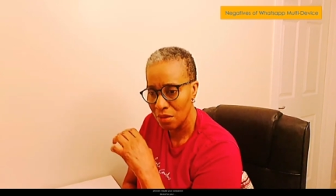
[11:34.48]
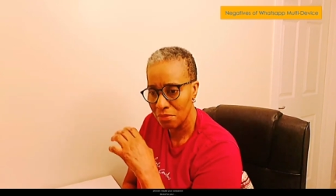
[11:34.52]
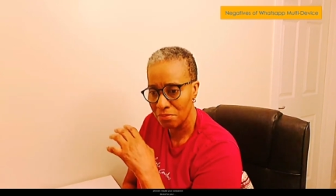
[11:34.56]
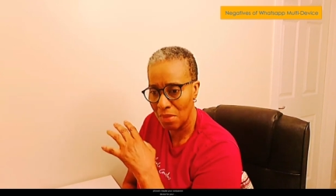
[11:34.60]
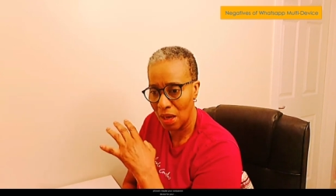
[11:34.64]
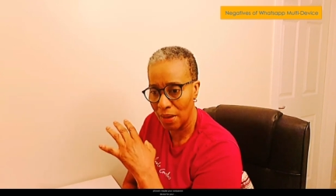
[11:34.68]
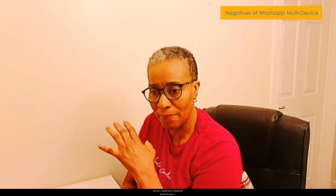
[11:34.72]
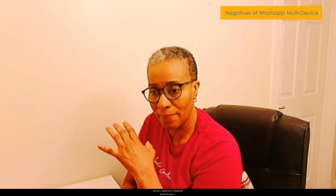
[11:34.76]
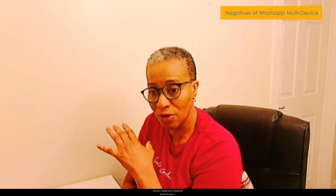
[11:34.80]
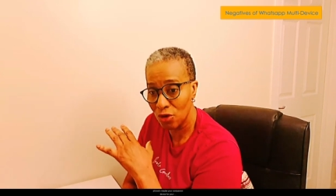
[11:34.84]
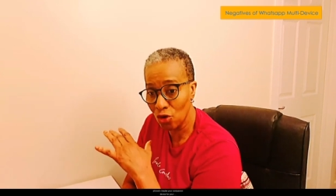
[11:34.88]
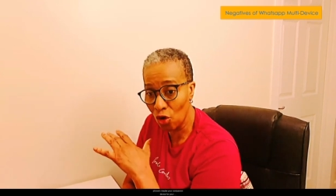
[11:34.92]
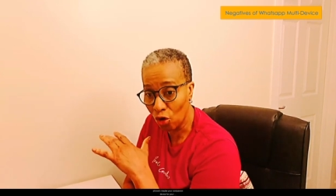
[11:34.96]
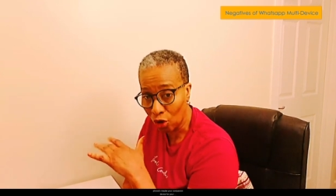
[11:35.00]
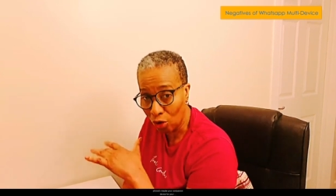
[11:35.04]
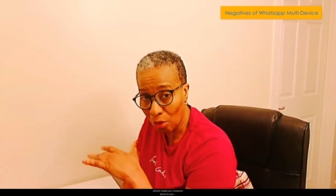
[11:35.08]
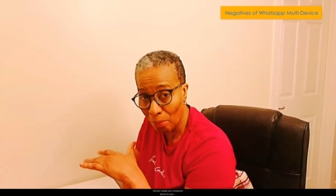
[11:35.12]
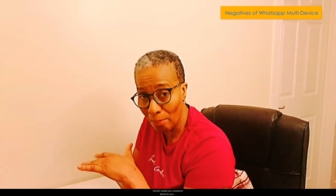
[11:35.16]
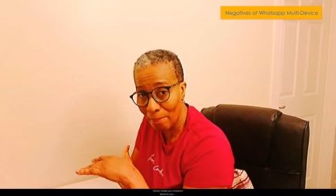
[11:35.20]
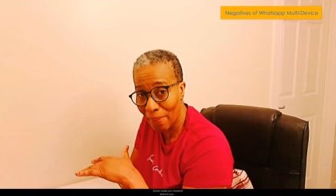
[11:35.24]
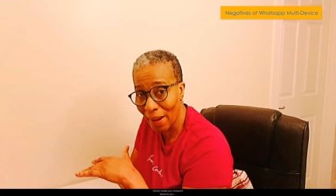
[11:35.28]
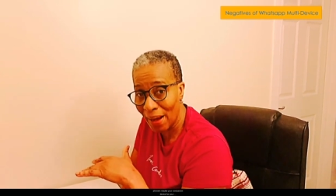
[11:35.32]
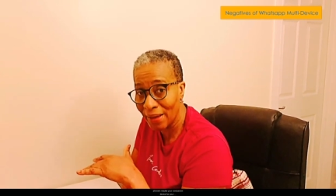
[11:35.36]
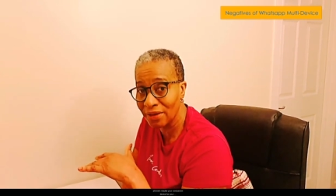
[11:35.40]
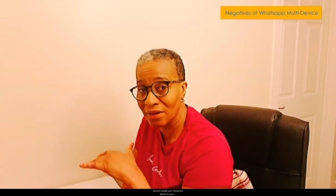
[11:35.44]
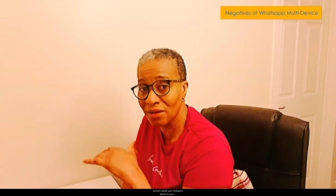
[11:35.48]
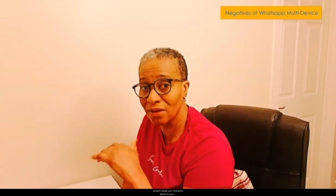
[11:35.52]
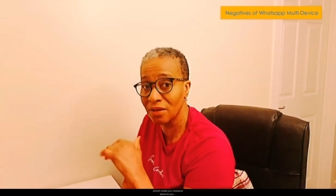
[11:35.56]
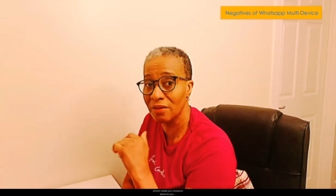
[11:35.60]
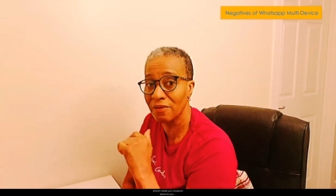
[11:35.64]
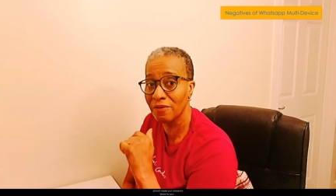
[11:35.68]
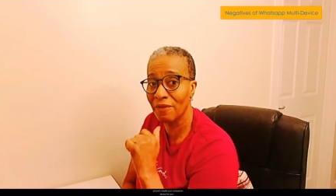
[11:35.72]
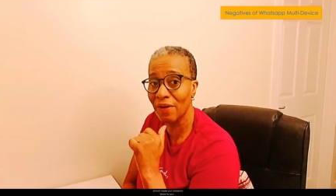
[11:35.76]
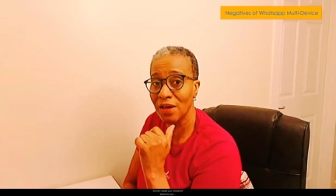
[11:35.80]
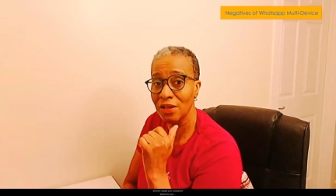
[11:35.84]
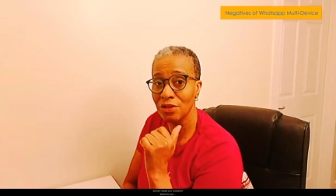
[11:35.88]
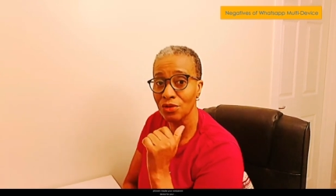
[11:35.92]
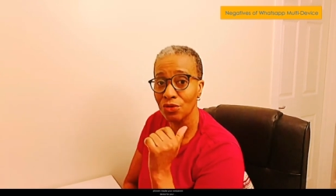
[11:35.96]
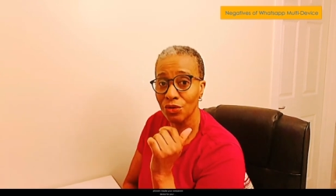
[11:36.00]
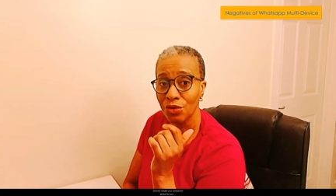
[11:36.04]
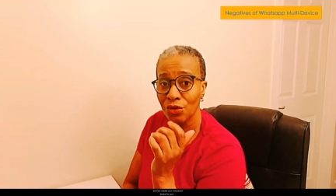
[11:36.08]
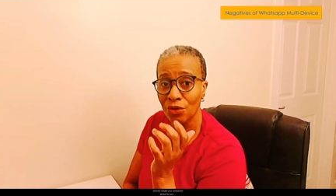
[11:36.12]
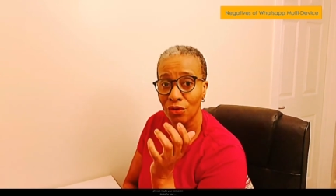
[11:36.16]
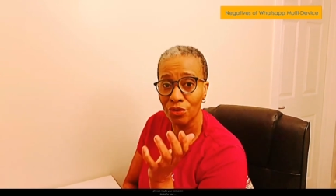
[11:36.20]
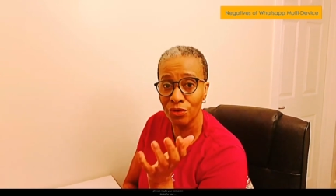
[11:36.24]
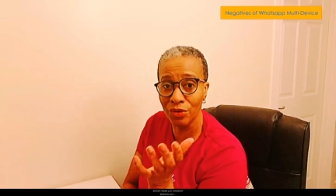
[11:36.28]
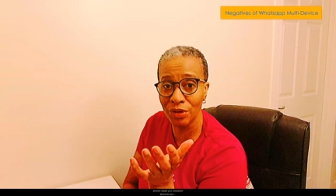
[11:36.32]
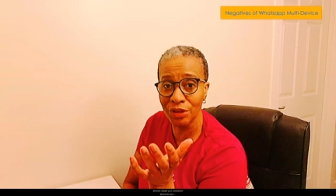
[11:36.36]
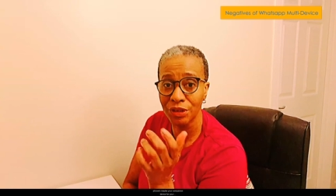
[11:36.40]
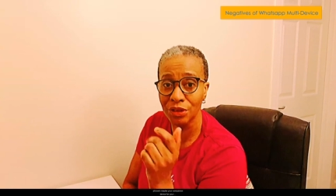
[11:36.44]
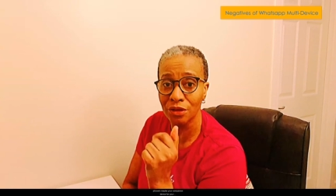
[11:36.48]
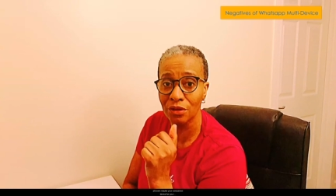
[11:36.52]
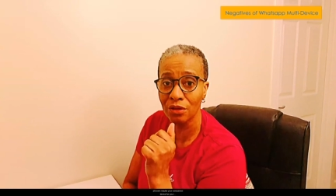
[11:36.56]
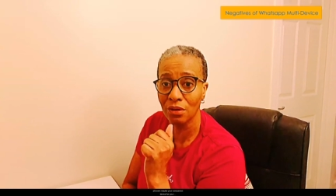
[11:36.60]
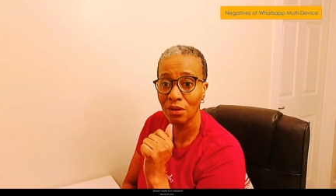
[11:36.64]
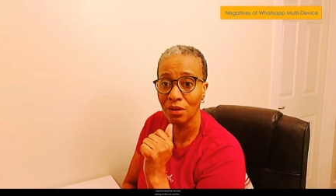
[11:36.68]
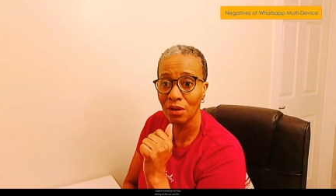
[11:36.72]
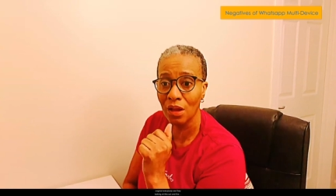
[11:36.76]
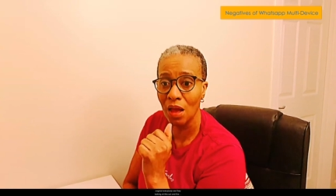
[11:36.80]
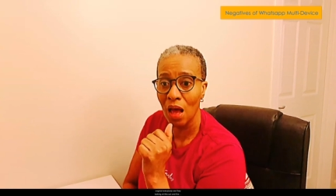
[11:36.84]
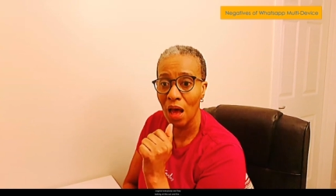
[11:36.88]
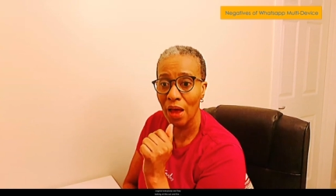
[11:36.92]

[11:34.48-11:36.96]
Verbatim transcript: maybe your companion device or your original,